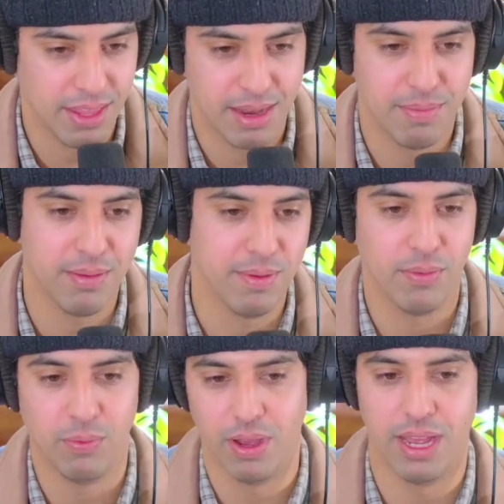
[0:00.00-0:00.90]
than
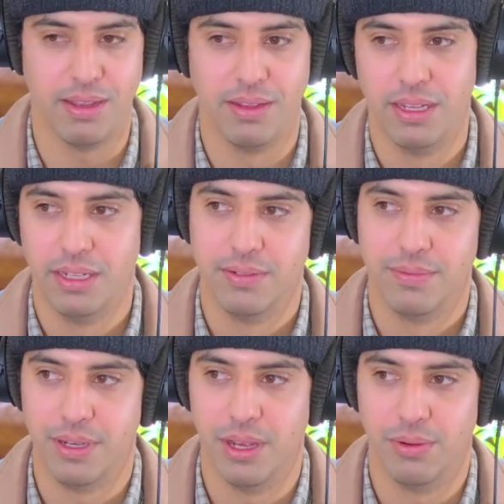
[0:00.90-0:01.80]
maybe what,
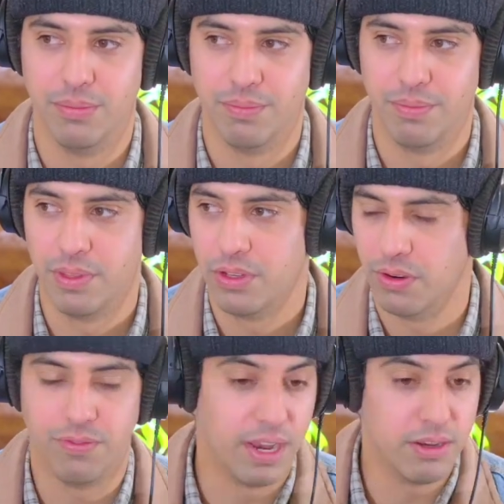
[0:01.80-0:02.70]
you know,
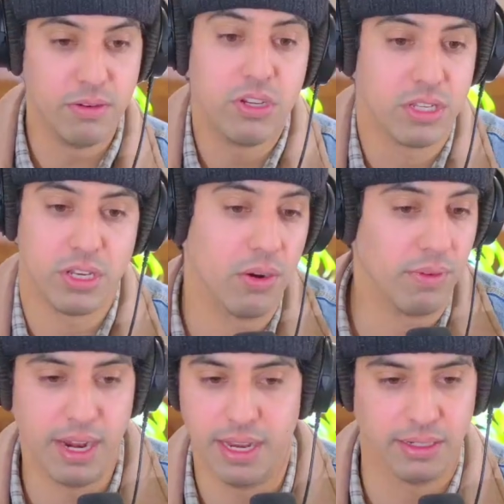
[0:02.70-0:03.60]
your friend who's just
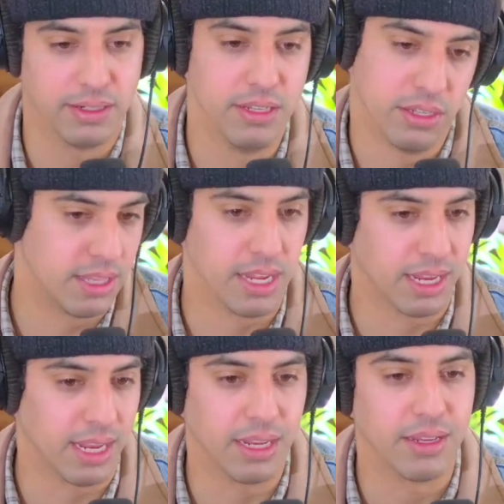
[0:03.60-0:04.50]
songwriting is
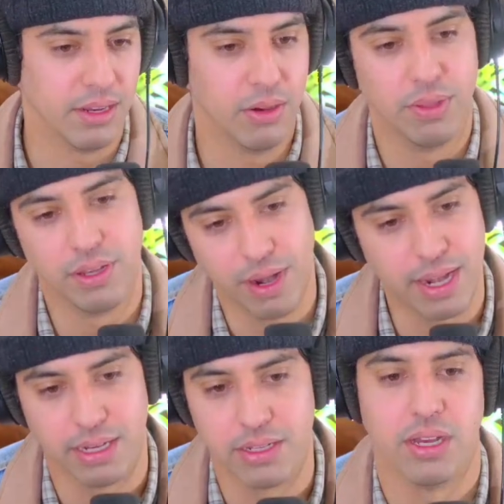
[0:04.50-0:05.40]
thinking, when they're writing a